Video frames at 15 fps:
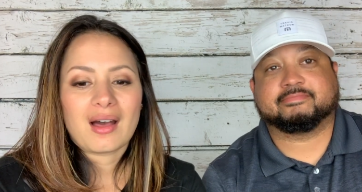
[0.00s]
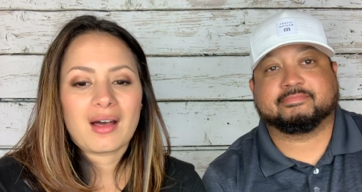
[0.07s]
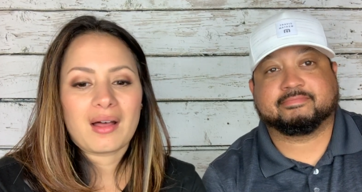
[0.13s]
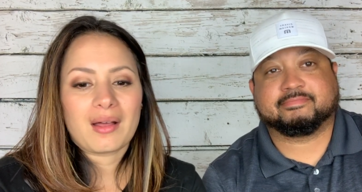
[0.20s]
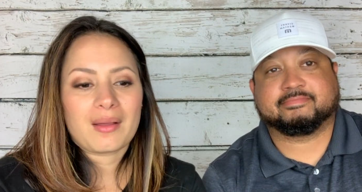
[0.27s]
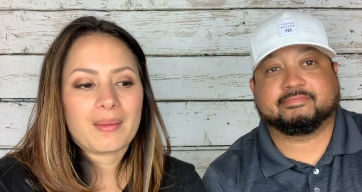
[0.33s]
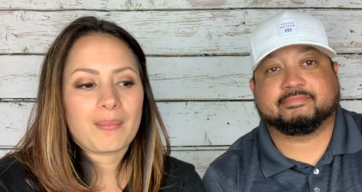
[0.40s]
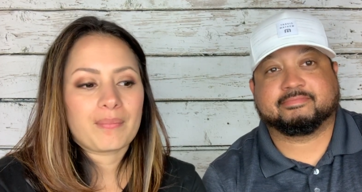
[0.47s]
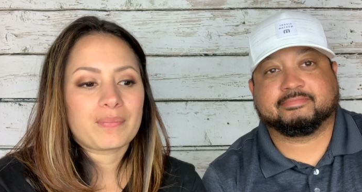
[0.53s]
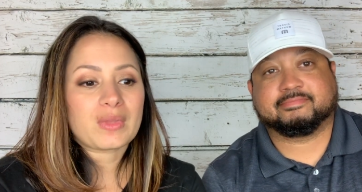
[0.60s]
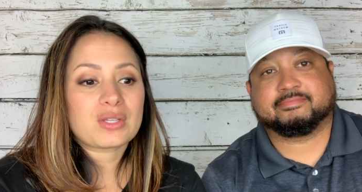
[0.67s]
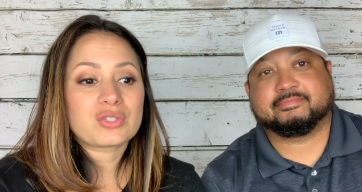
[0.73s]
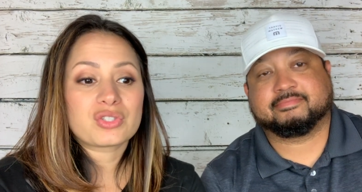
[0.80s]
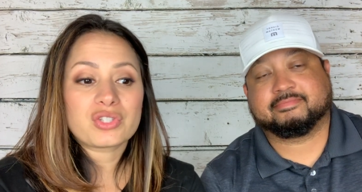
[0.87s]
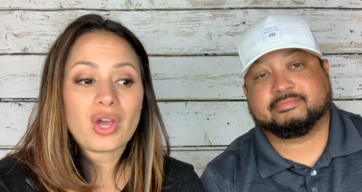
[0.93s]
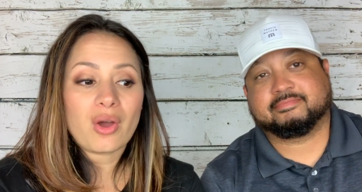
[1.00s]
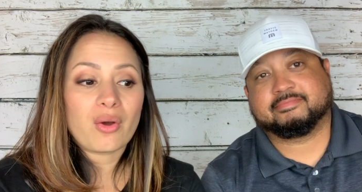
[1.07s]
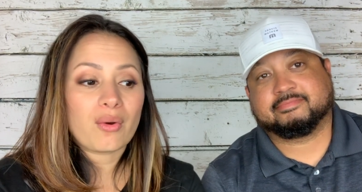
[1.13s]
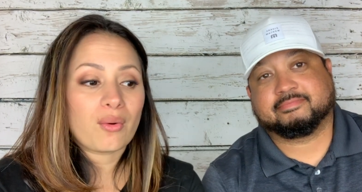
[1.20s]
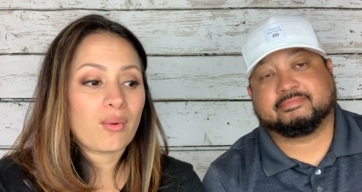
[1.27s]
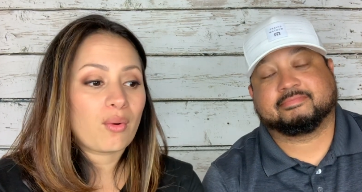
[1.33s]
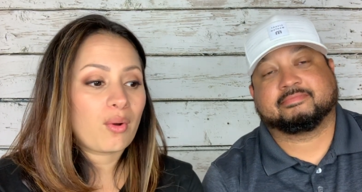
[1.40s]
Speaker 1: Um,
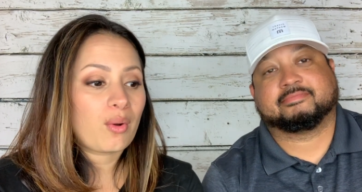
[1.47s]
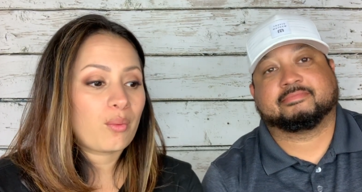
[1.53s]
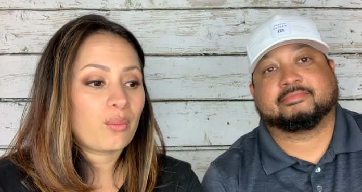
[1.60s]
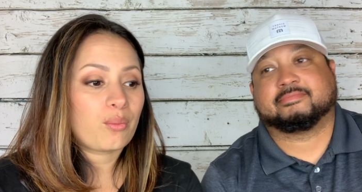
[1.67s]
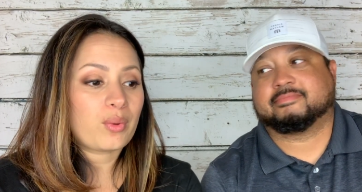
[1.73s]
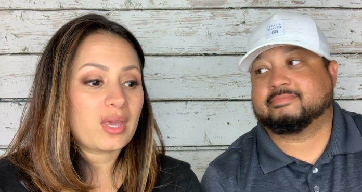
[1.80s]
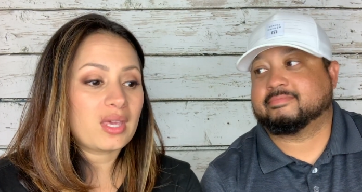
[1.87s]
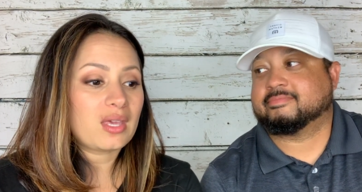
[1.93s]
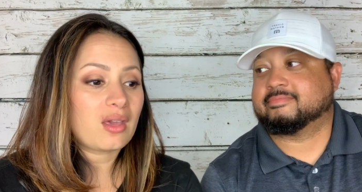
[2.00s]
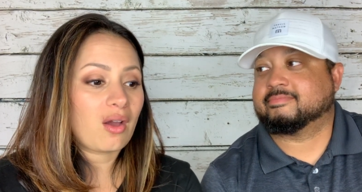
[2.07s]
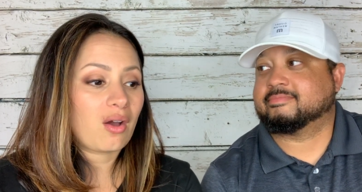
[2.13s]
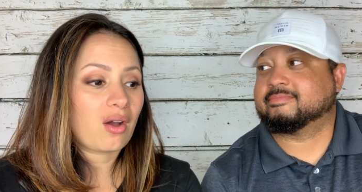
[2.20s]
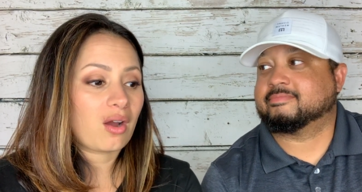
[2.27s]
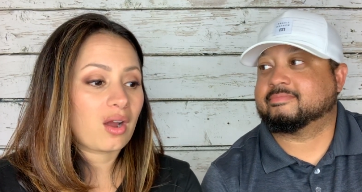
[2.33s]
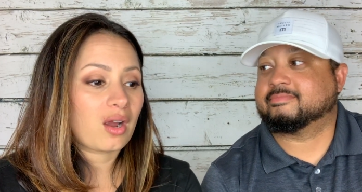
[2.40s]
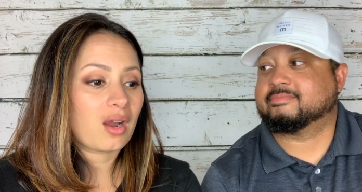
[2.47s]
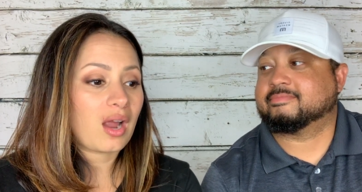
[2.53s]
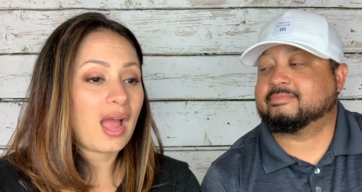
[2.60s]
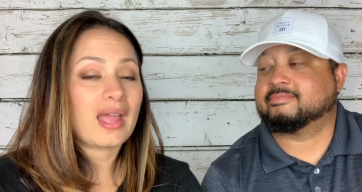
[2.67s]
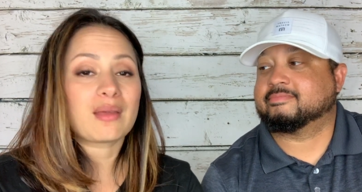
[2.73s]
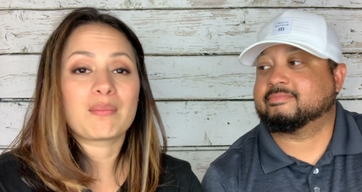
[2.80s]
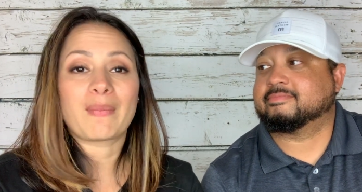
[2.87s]
so we
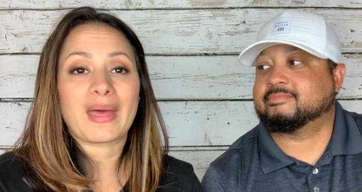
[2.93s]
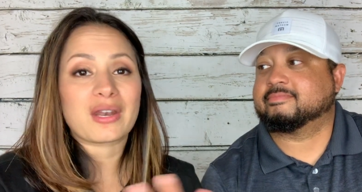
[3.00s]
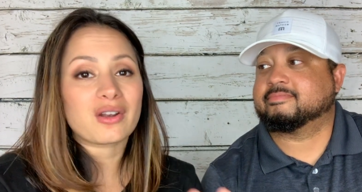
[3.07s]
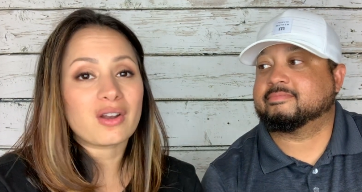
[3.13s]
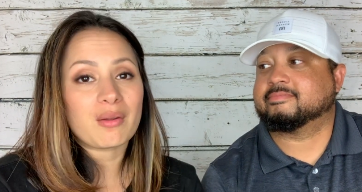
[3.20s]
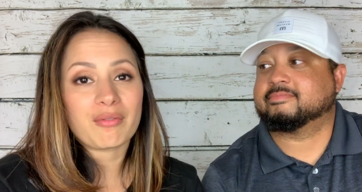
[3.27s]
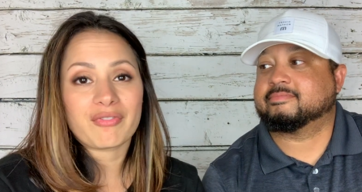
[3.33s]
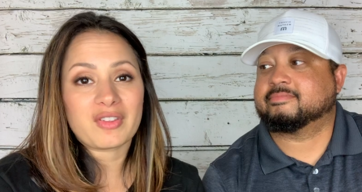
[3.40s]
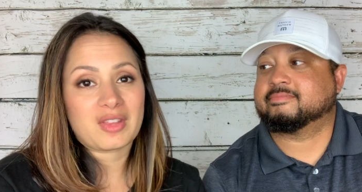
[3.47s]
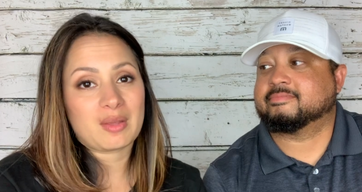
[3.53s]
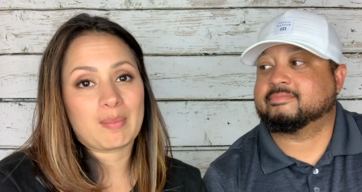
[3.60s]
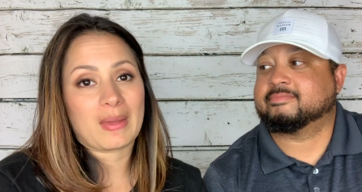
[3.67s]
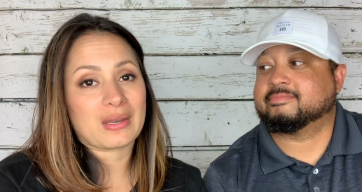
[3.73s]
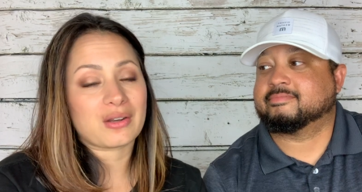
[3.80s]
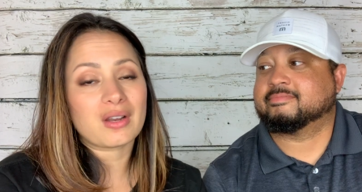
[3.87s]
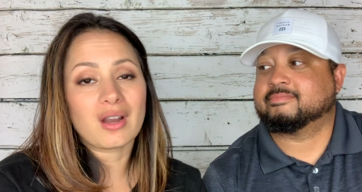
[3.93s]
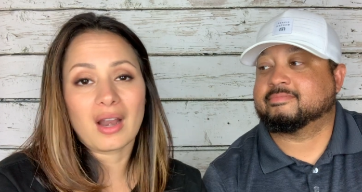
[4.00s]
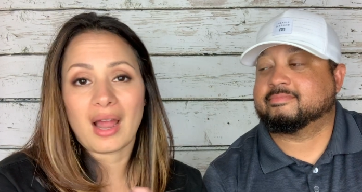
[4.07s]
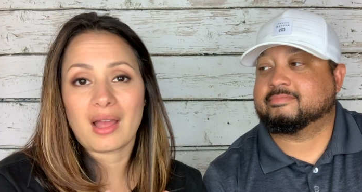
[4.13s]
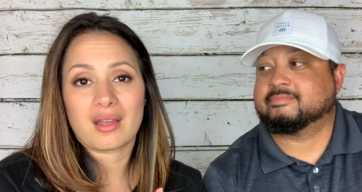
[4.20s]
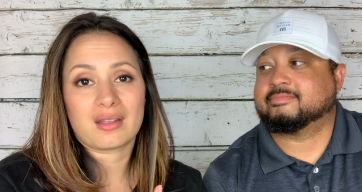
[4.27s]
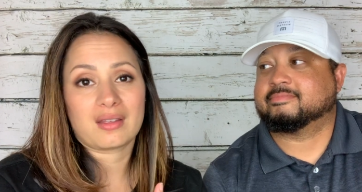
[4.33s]
are, I am better. I'm feeling
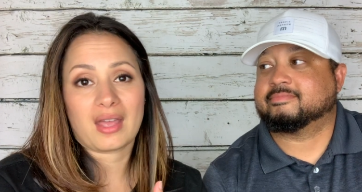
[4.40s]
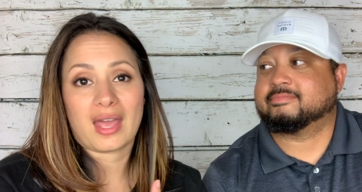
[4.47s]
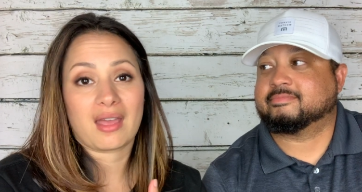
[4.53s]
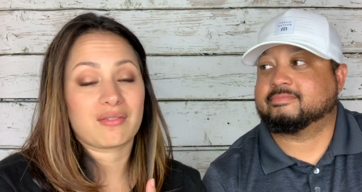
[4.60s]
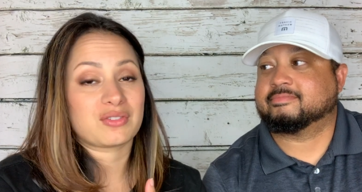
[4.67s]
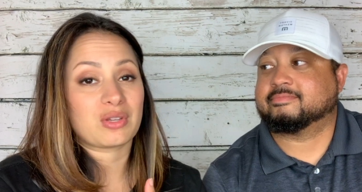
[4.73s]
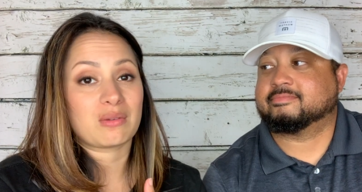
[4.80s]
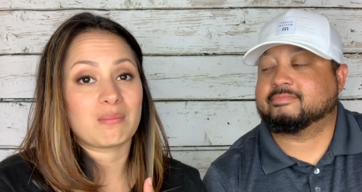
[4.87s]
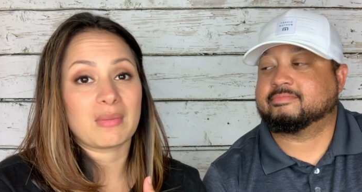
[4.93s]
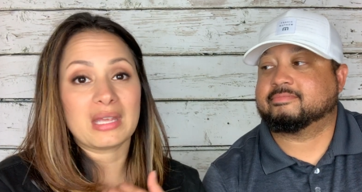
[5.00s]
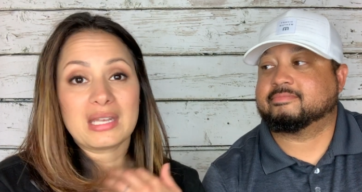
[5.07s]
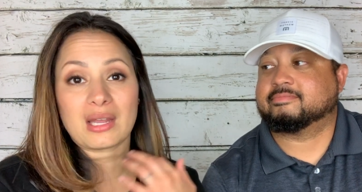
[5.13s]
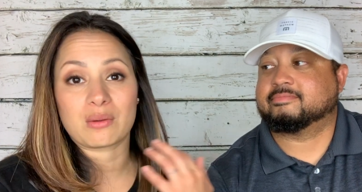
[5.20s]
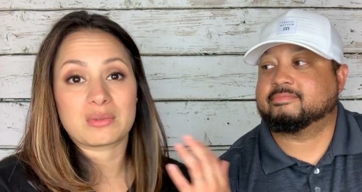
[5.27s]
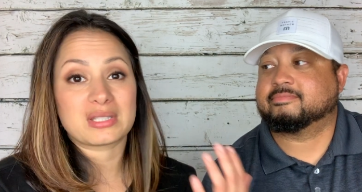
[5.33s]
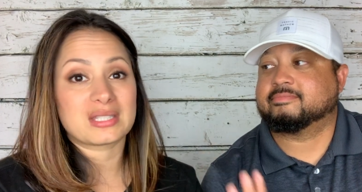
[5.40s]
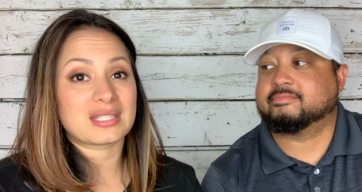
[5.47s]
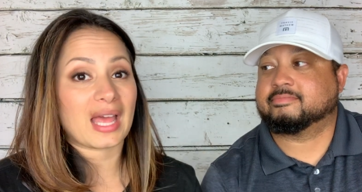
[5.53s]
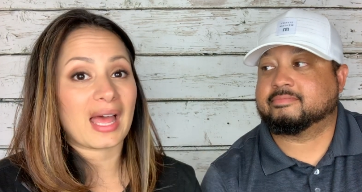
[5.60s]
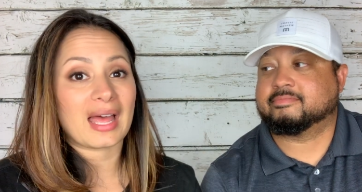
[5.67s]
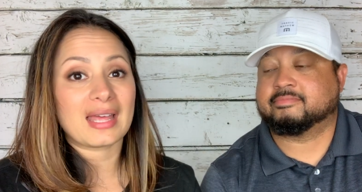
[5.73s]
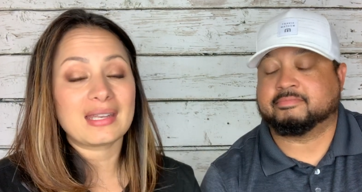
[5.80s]
better. I have to admit, I was
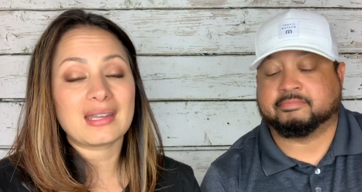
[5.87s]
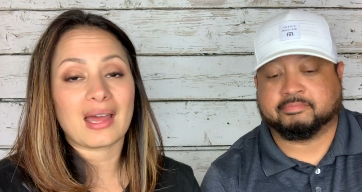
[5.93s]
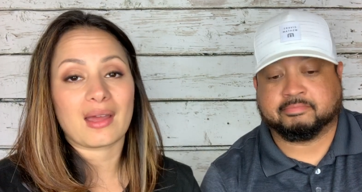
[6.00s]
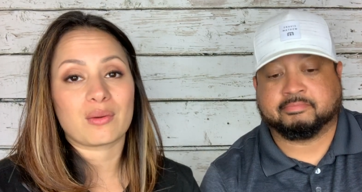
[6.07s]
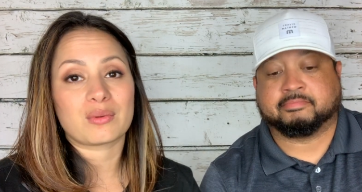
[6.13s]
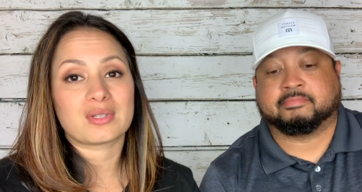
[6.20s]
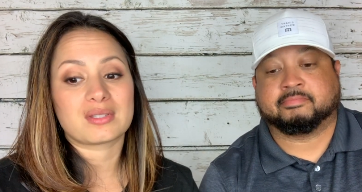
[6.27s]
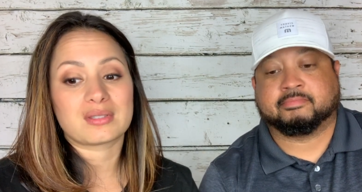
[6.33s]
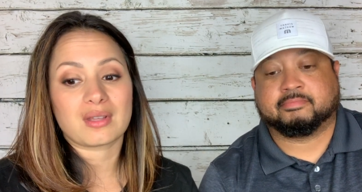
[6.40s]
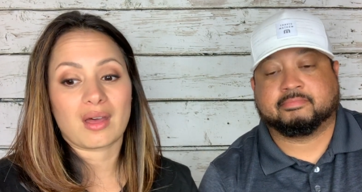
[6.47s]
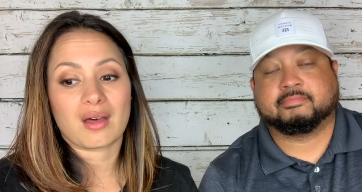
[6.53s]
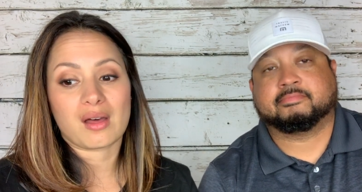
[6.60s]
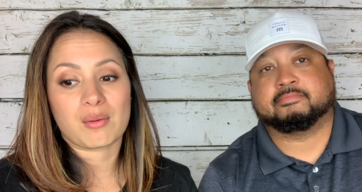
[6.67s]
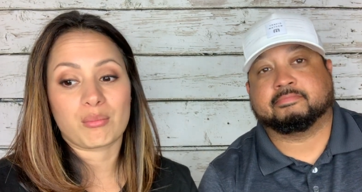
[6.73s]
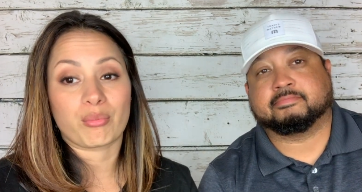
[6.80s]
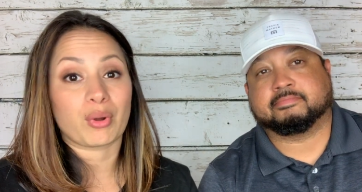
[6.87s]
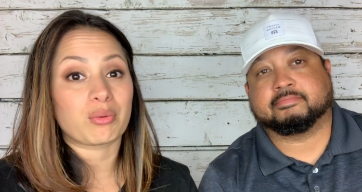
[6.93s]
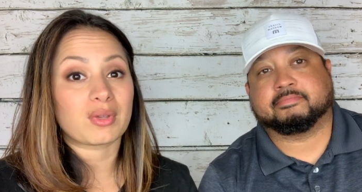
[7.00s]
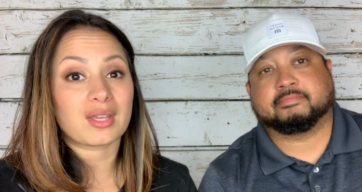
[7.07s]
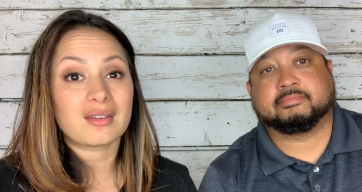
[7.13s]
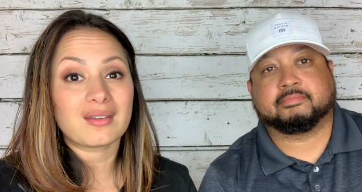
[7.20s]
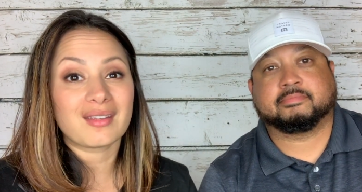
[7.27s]
sad. I was um,
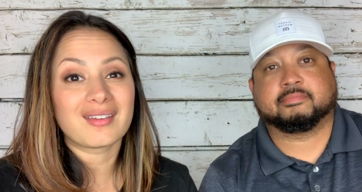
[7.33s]
broken.